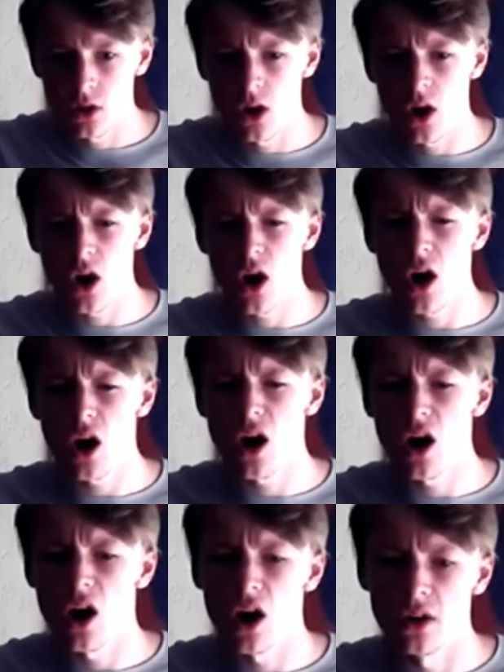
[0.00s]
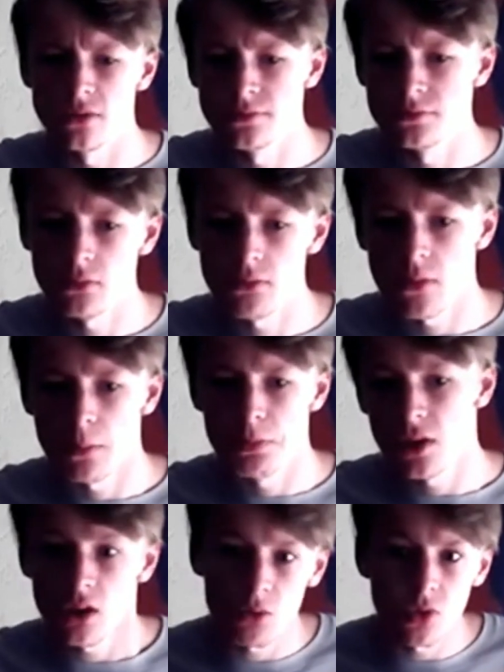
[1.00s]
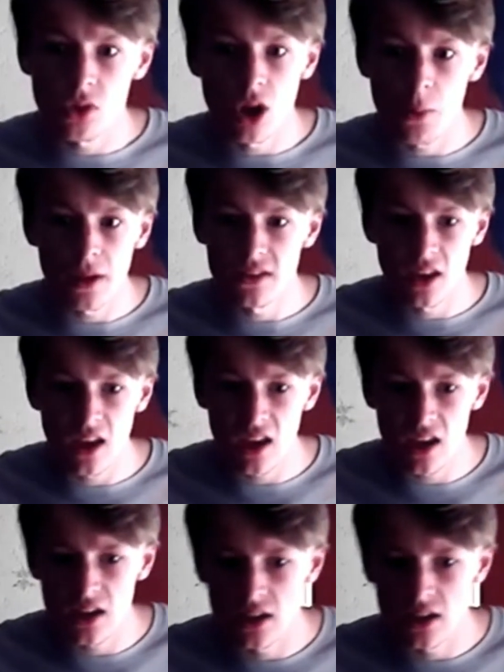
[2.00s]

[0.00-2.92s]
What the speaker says: Oh, beautiful cup of tea.